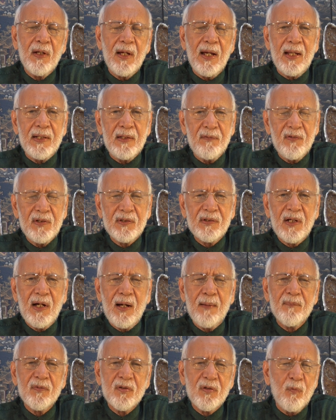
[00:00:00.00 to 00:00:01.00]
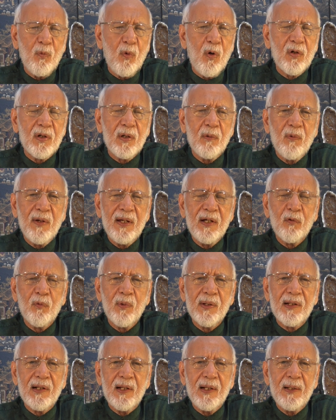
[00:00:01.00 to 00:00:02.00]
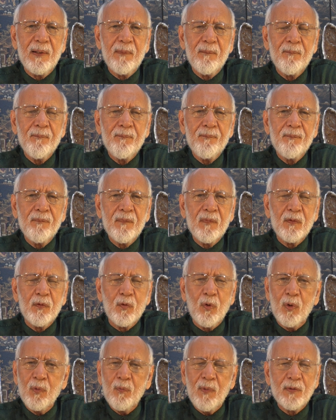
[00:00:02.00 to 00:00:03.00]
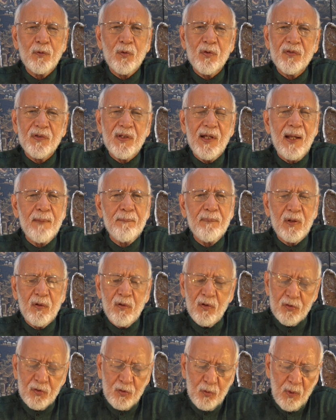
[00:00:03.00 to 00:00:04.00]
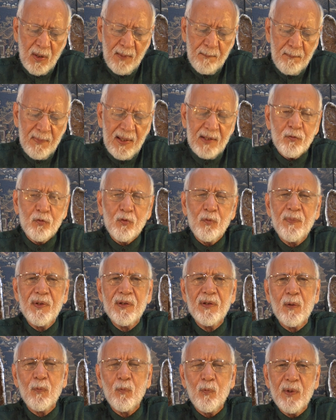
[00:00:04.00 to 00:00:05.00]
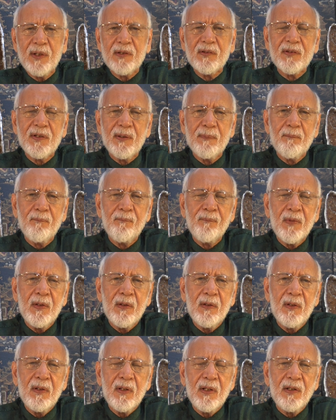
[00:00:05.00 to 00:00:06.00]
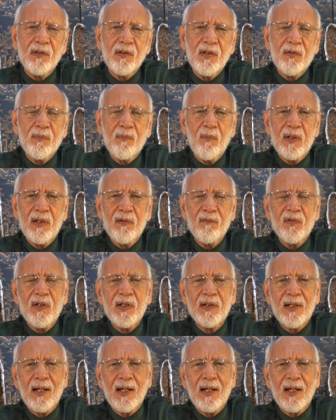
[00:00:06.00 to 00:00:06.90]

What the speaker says: And if it comes, walk away quickly. Don't want to stand, because you are meant to be the victim in this evening